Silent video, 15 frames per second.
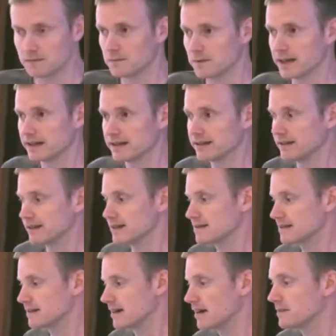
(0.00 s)
When there's
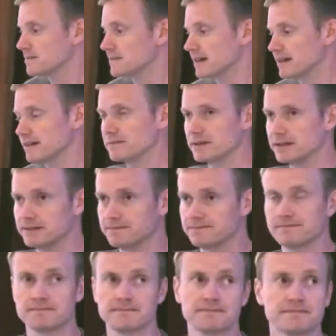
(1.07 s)
an update, when
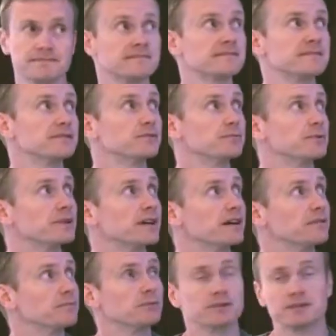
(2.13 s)

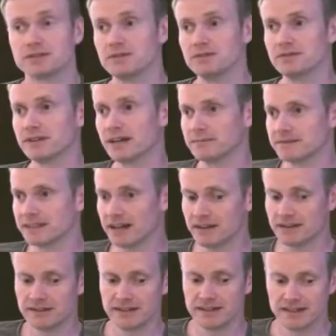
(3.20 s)
2.0.2 comes
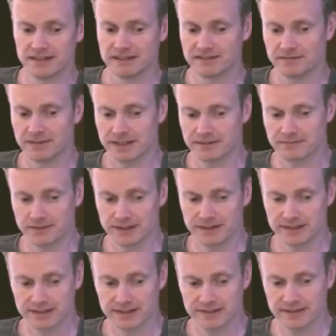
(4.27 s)
out, we can
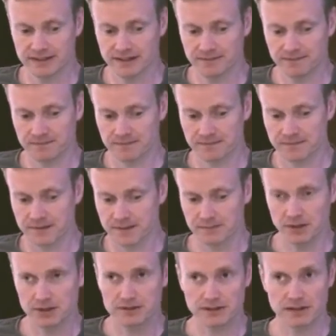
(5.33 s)
run this
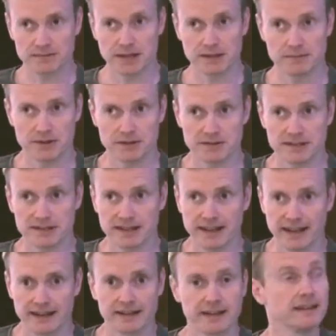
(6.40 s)
Composer update process
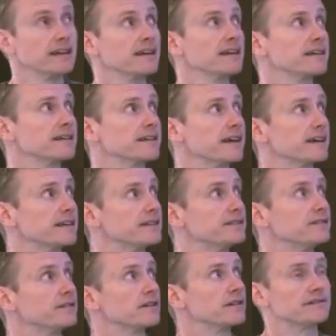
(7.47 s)
again and get a
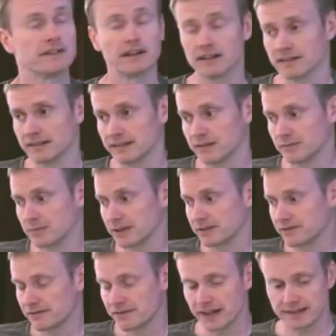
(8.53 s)
new log file, and it will be
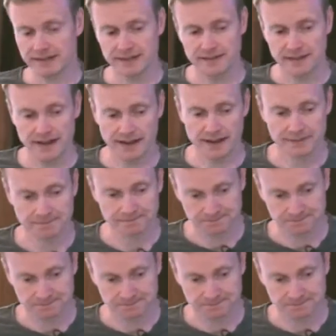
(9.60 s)
reflected there.